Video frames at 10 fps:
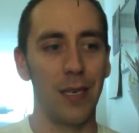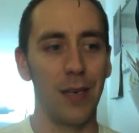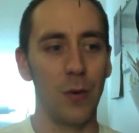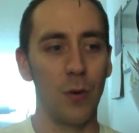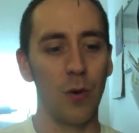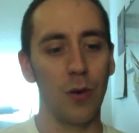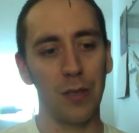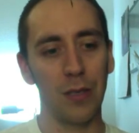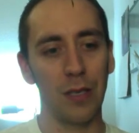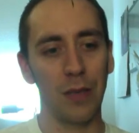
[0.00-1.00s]
Or
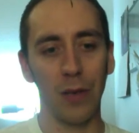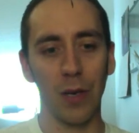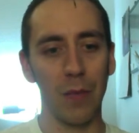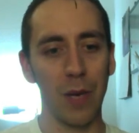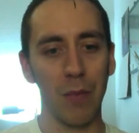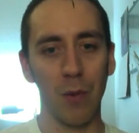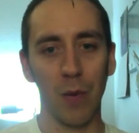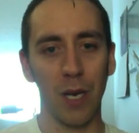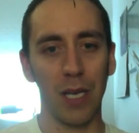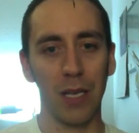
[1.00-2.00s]
if they're going to make more
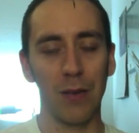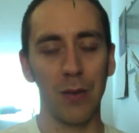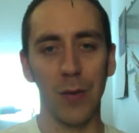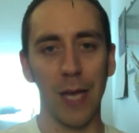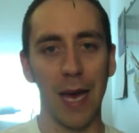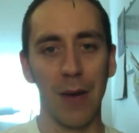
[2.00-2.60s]
money doing that,